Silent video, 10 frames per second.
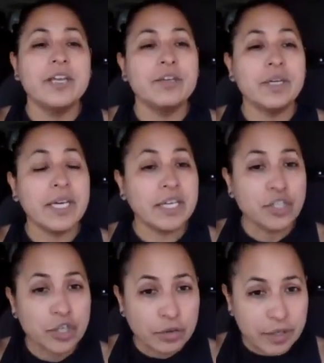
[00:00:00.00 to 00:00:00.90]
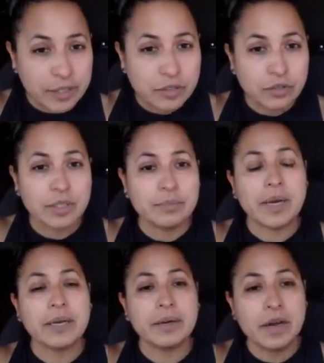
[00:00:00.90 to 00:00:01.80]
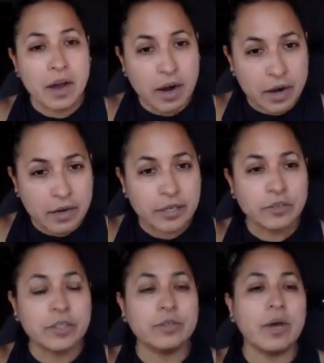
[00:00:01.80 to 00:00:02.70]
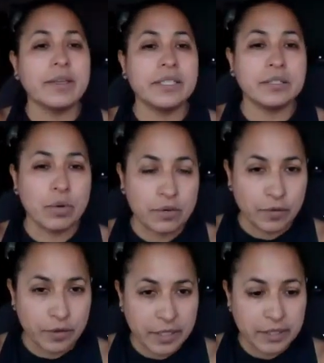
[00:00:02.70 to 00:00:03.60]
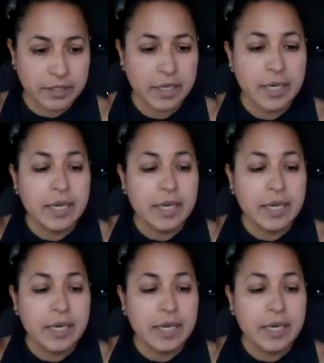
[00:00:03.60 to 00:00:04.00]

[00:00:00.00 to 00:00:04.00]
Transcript: You can get insurance, you can buy a car, and you can do all these wonderful things.